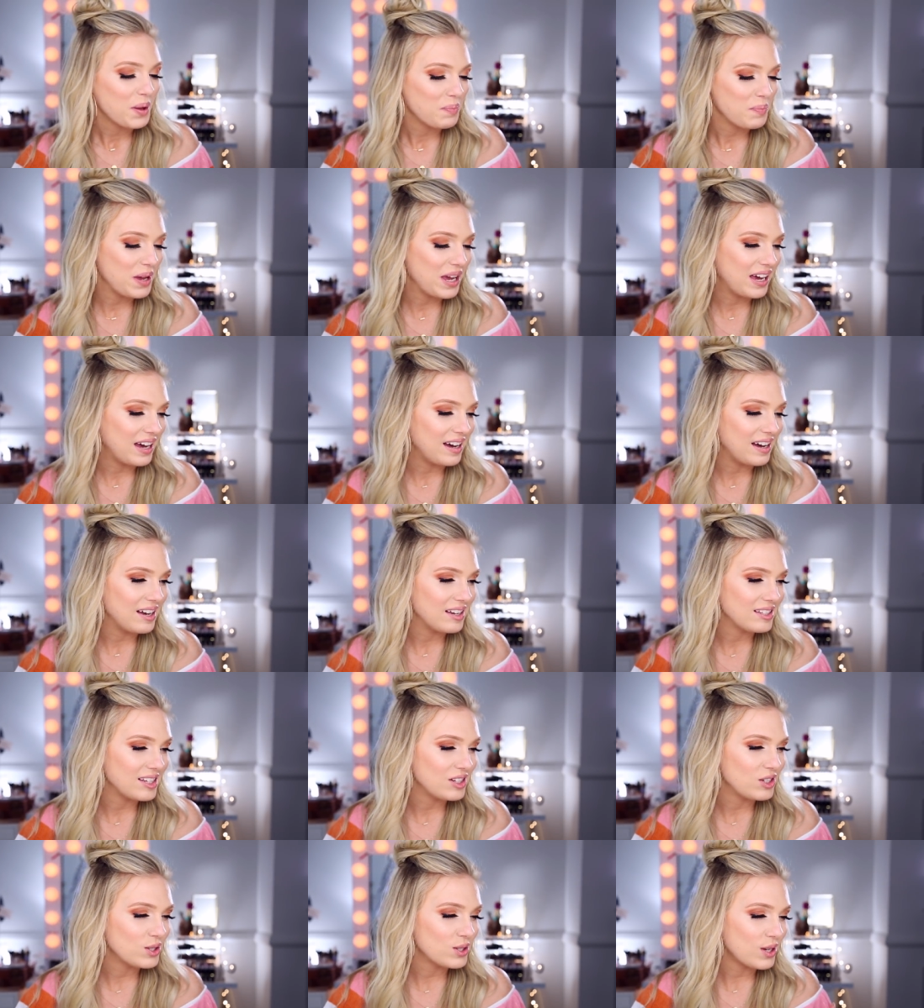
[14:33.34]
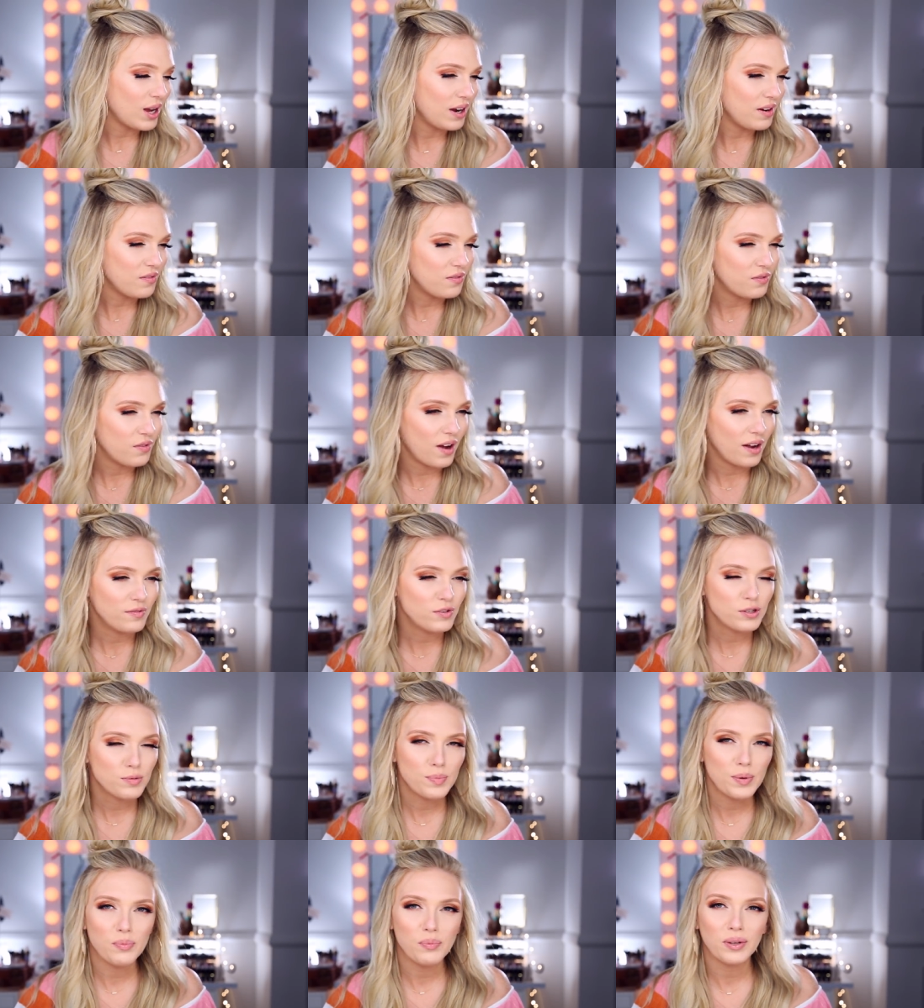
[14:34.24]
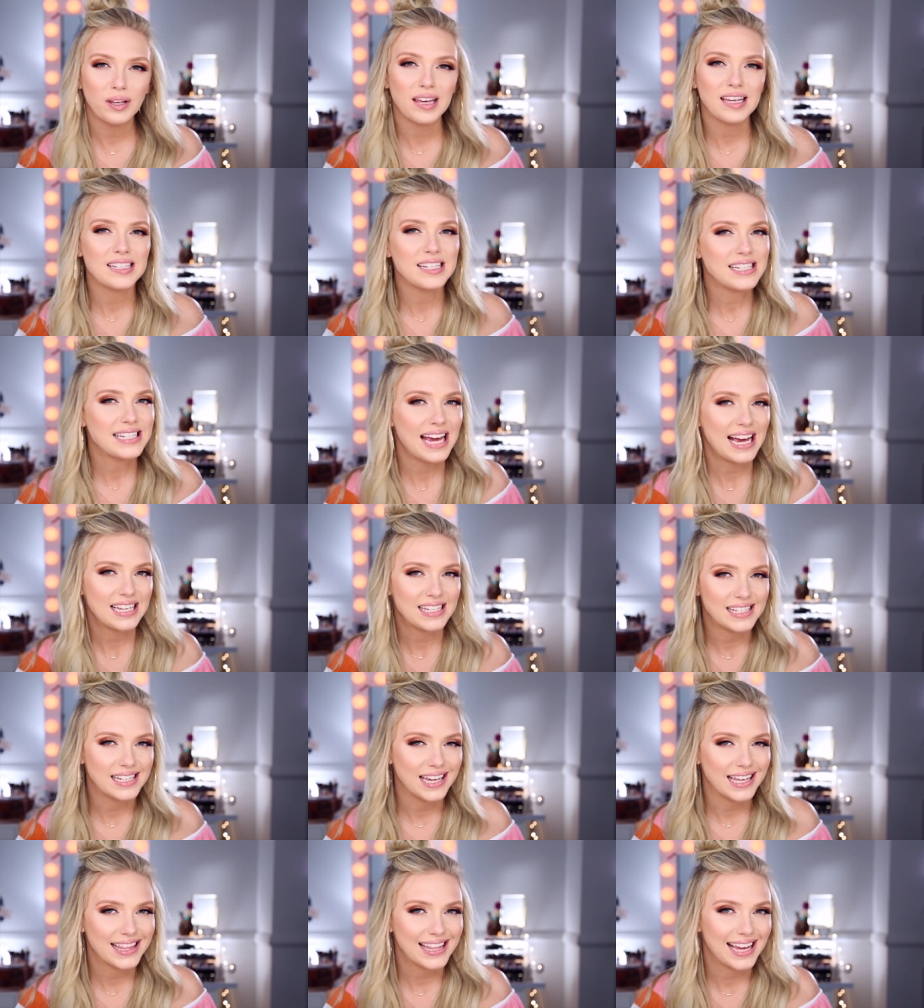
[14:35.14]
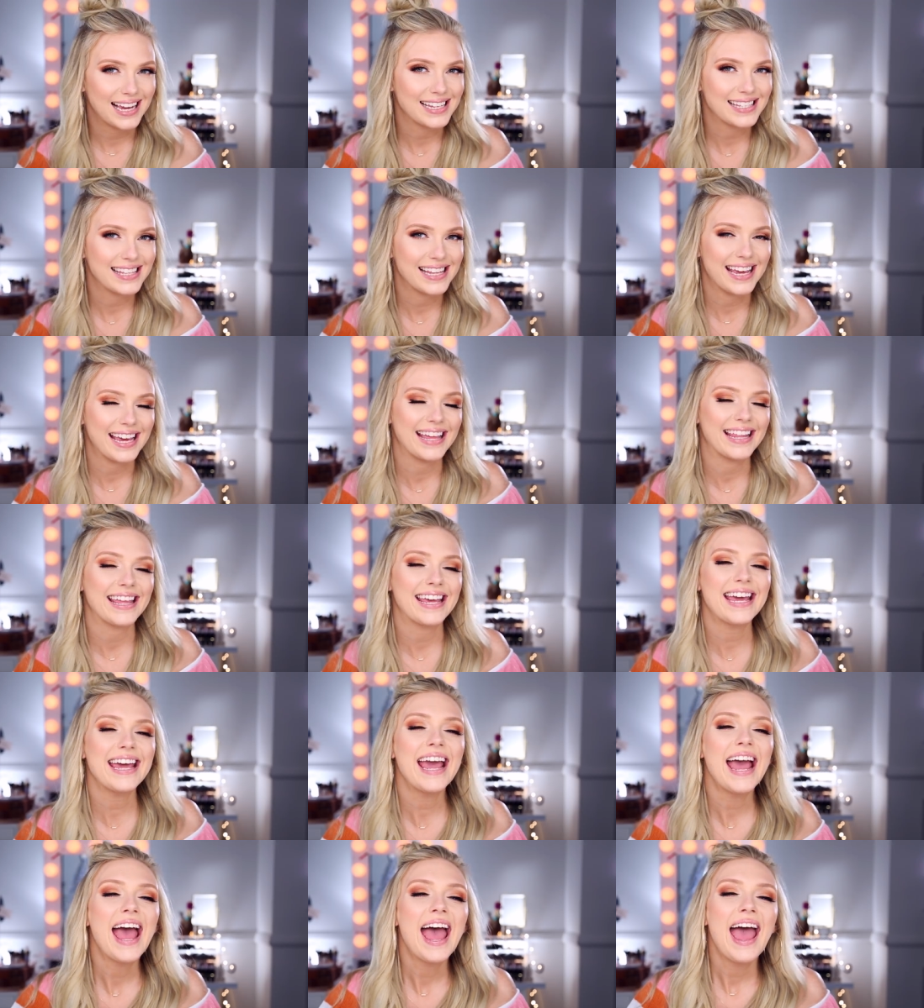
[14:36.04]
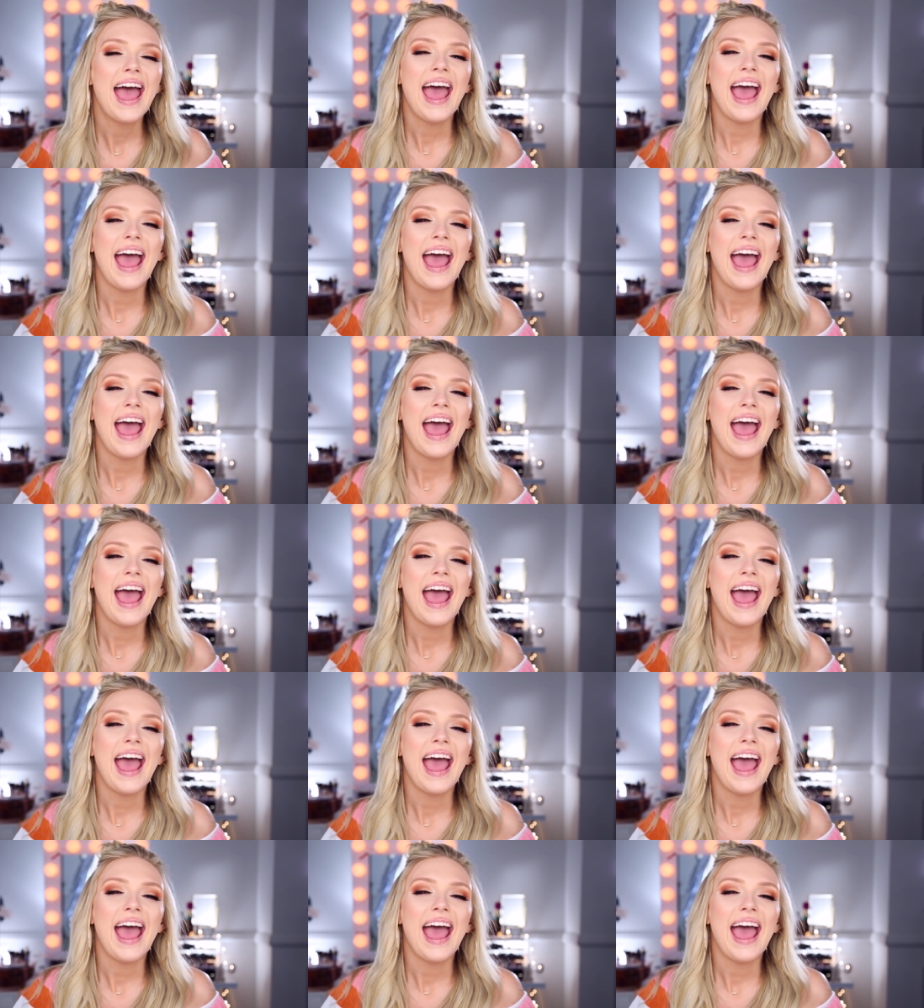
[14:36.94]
because it's just kind of, I've just been really into testing things lately.